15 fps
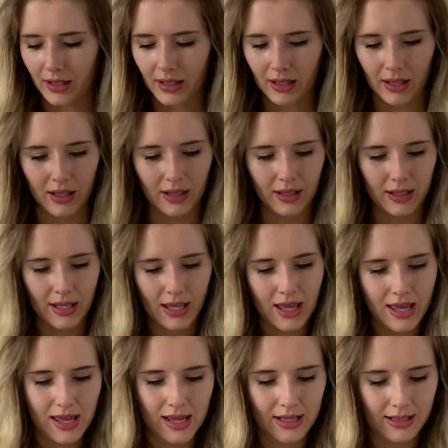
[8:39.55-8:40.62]

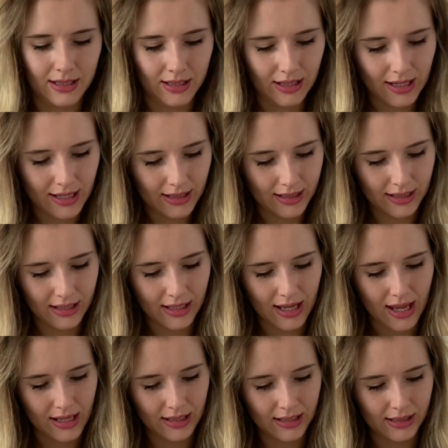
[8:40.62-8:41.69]
Okay, so let's
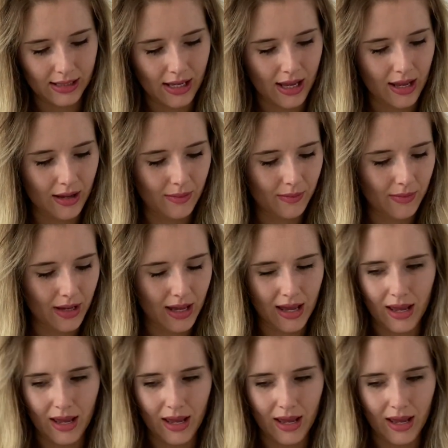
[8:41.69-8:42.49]
get some